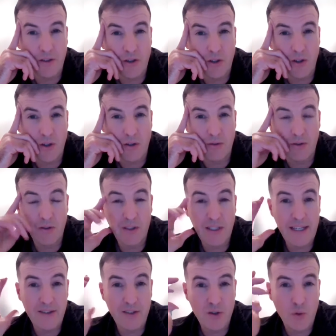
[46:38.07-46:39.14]
you there's
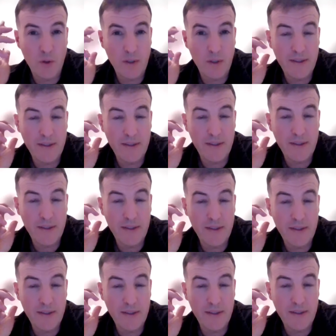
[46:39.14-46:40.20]
less twisting in
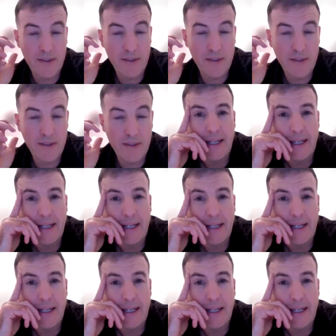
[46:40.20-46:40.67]
terms of